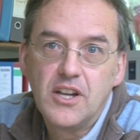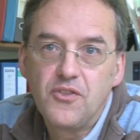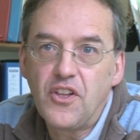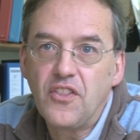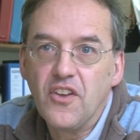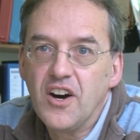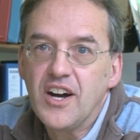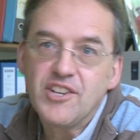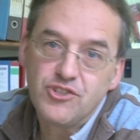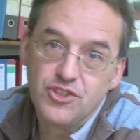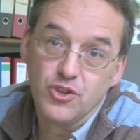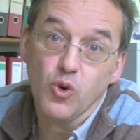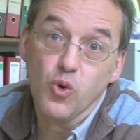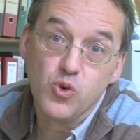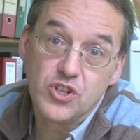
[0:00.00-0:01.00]
then the
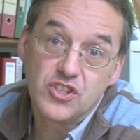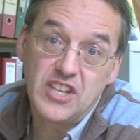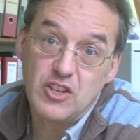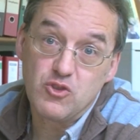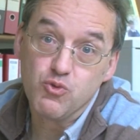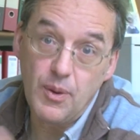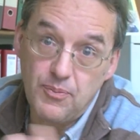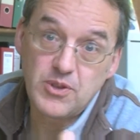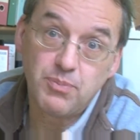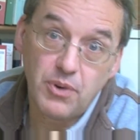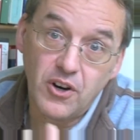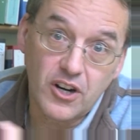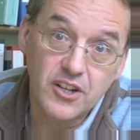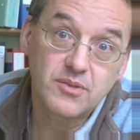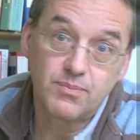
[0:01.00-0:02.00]
hydrogen all just gets ripped
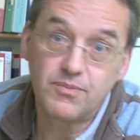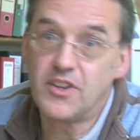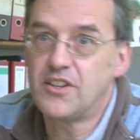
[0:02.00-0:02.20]
apart.